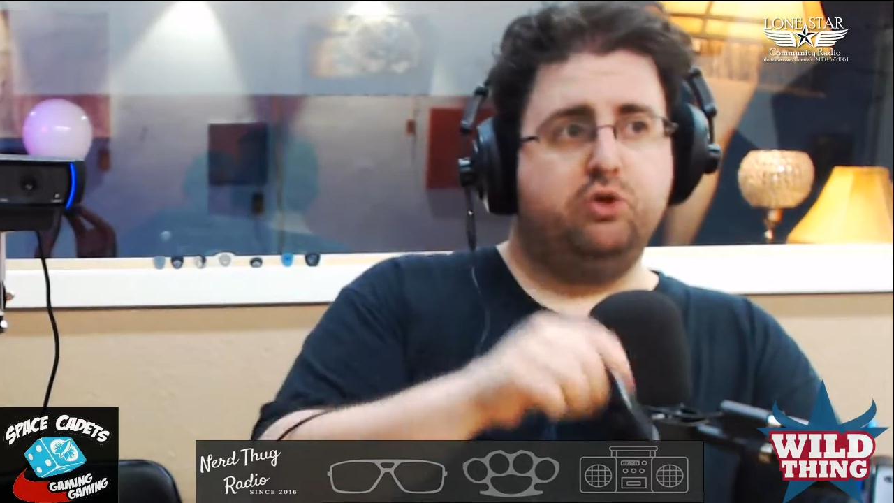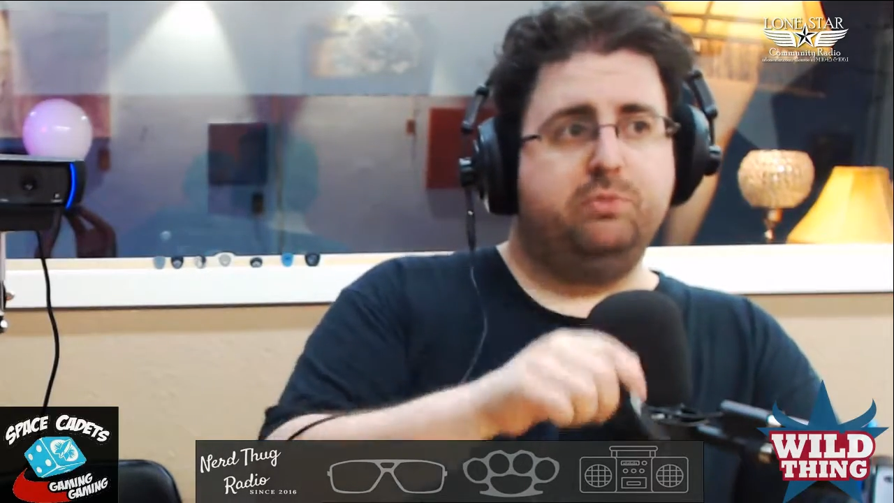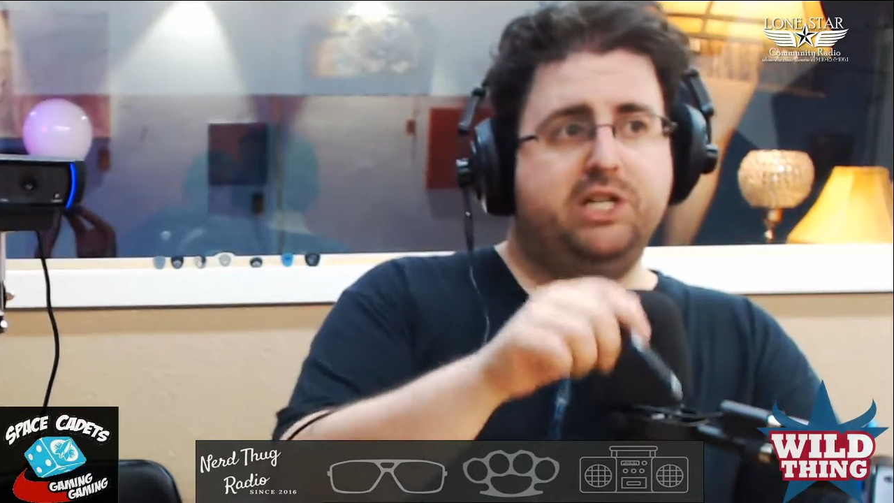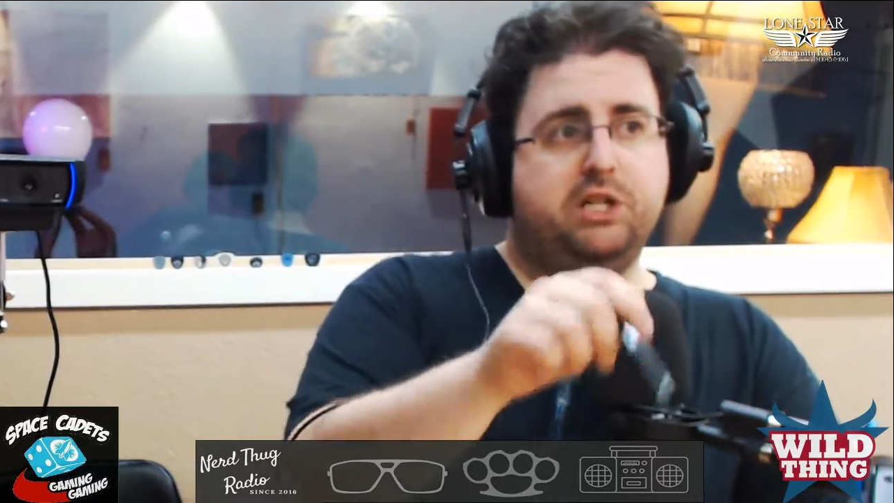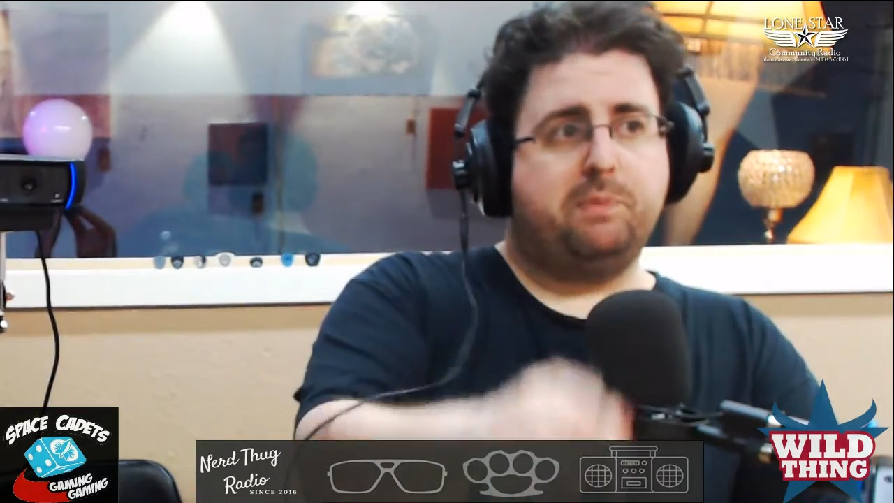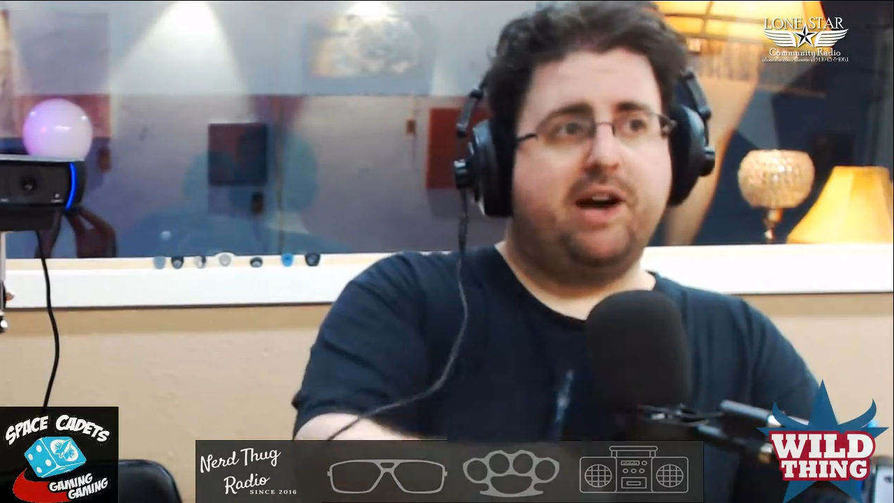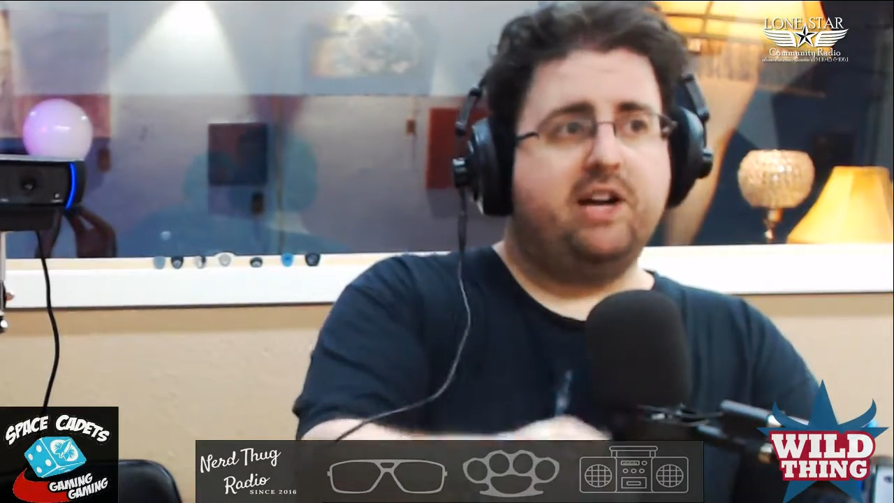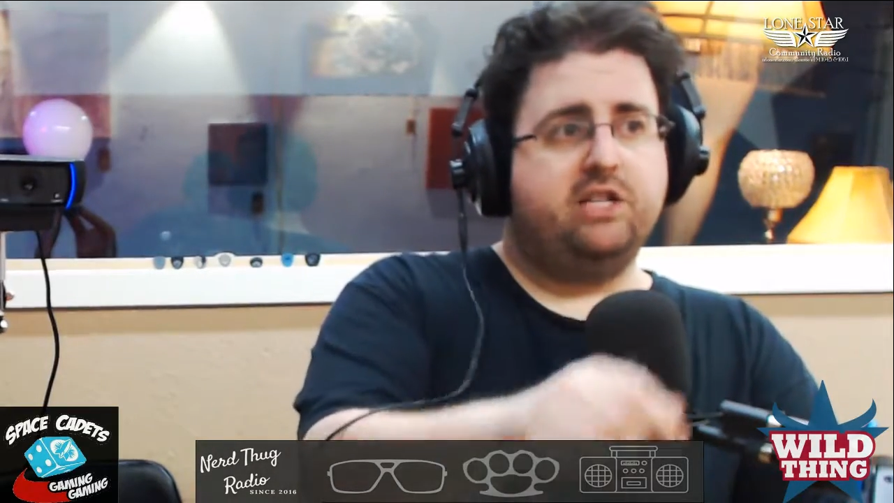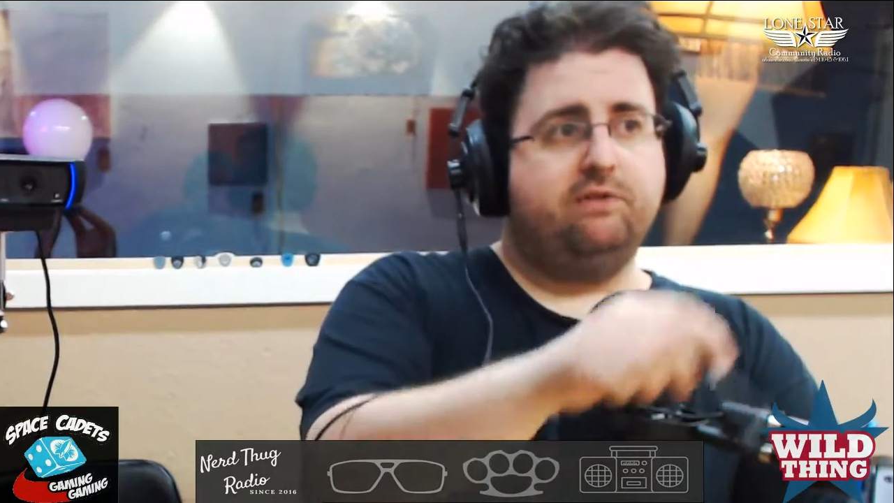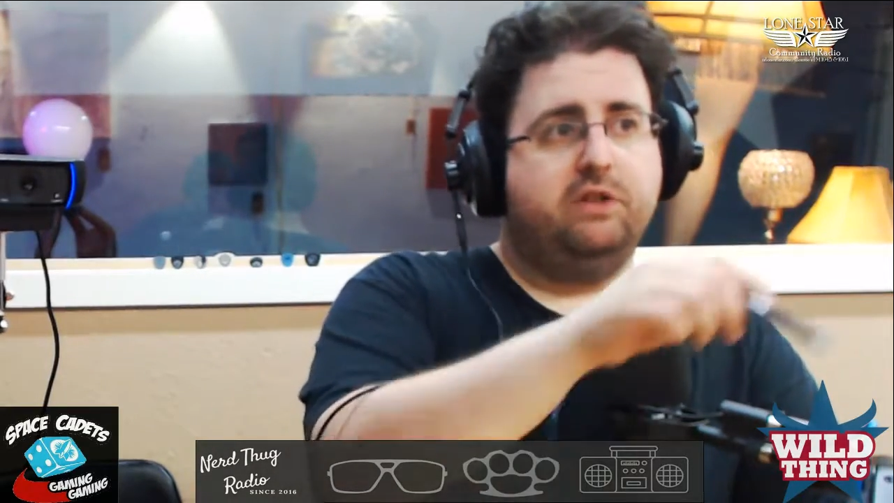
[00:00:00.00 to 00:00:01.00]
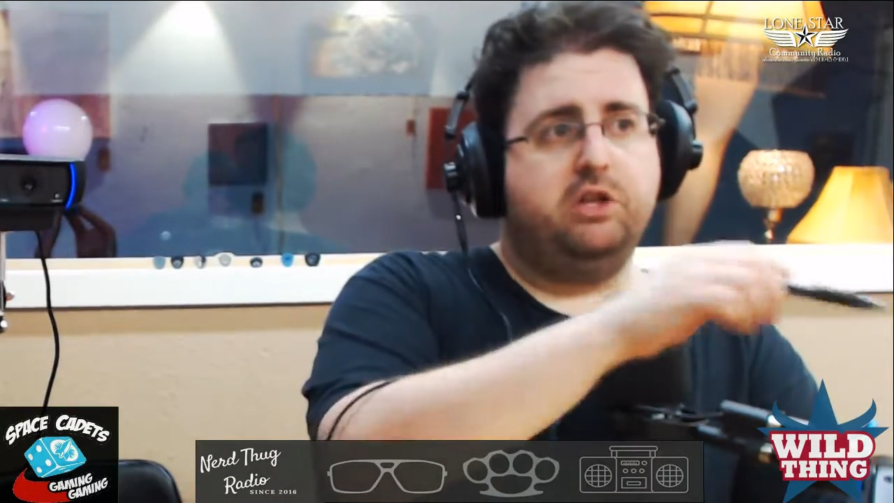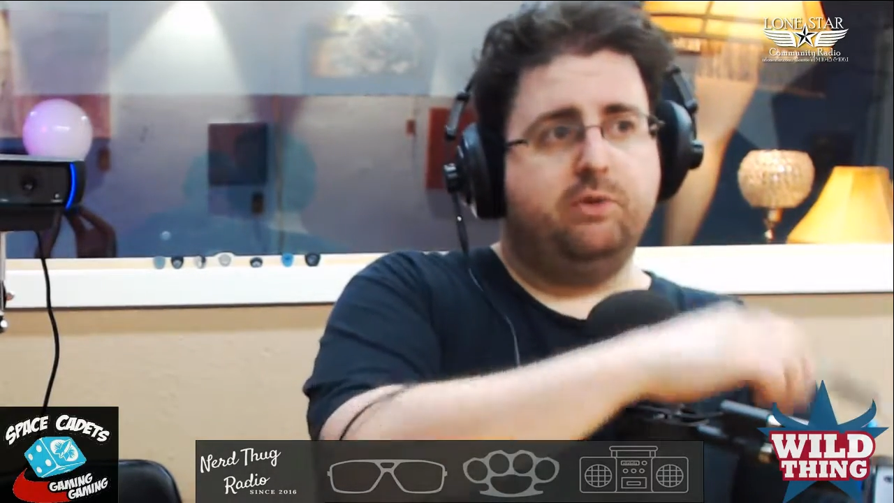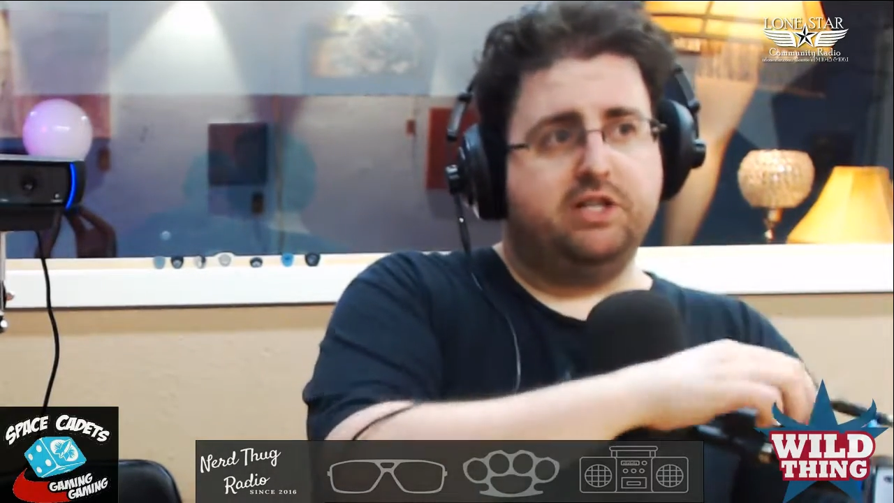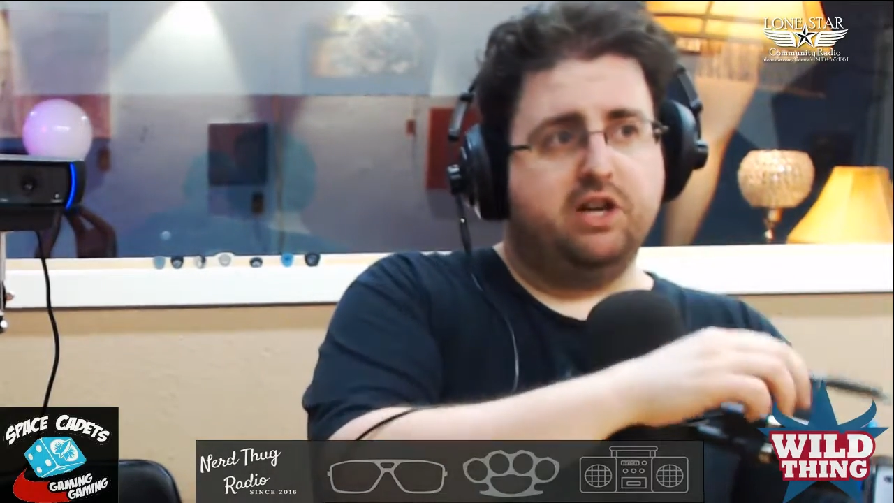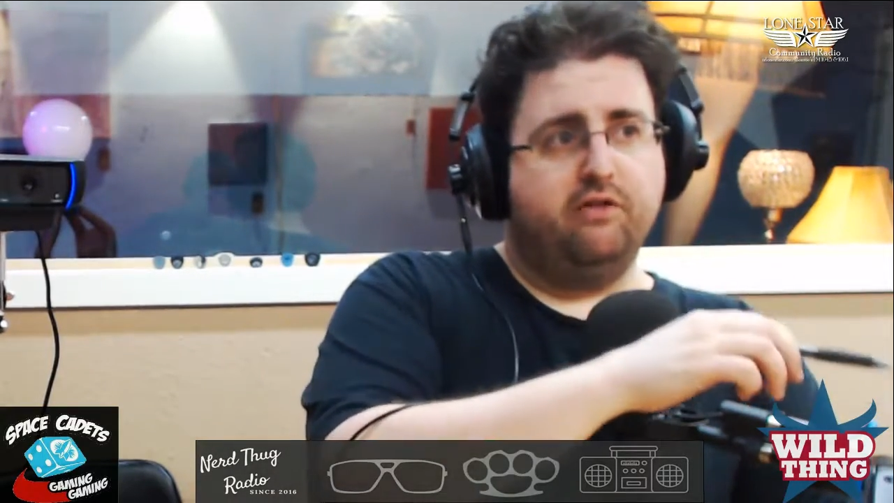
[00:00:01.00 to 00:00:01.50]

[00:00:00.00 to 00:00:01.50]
to be spies for the U.S.